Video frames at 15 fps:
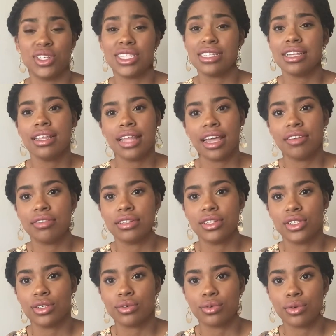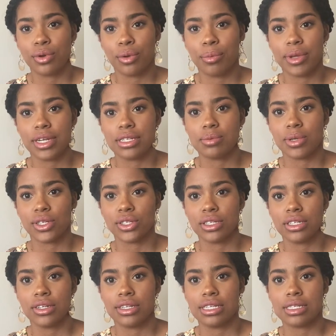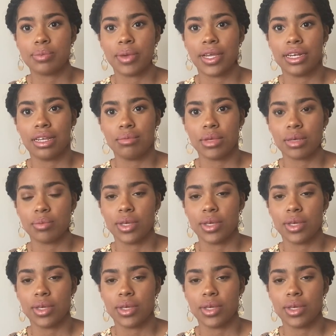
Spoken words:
just in life in general, but especially during this pandemic